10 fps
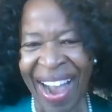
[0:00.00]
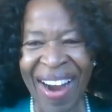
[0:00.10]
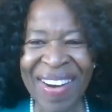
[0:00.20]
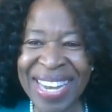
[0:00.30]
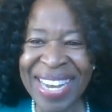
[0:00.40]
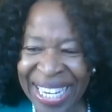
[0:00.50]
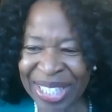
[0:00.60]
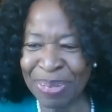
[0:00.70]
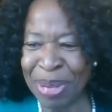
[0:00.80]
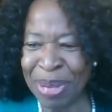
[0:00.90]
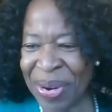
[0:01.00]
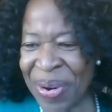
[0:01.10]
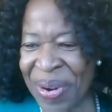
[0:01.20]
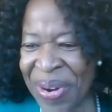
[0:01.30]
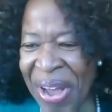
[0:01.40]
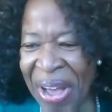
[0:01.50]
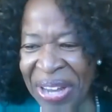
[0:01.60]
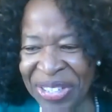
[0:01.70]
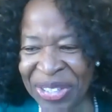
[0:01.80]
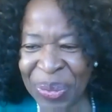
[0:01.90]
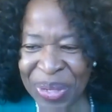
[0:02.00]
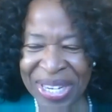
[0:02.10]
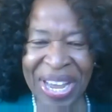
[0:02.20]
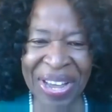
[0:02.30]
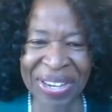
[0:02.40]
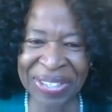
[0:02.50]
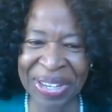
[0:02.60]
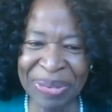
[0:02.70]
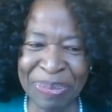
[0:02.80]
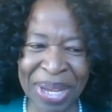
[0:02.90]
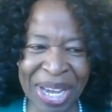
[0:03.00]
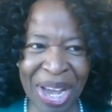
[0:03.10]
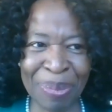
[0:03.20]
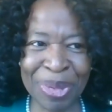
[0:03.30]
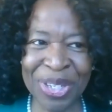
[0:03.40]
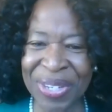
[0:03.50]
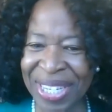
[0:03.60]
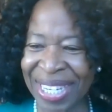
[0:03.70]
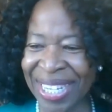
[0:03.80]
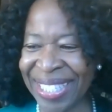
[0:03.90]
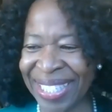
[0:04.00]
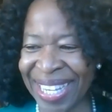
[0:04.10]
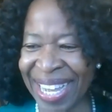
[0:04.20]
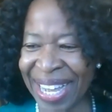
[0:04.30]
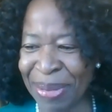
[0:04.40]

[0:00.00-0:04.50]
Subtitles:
Our next speaker on Short Talks on Big Opportunities